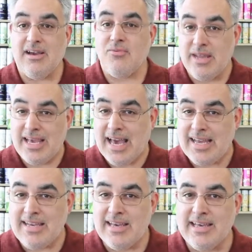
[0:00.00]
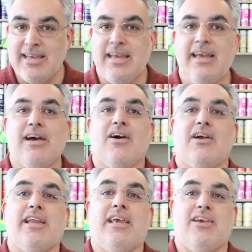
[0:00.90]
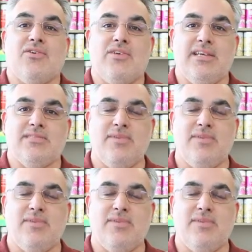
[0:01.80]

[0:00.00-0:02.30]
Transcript: a winning idea are going to increase.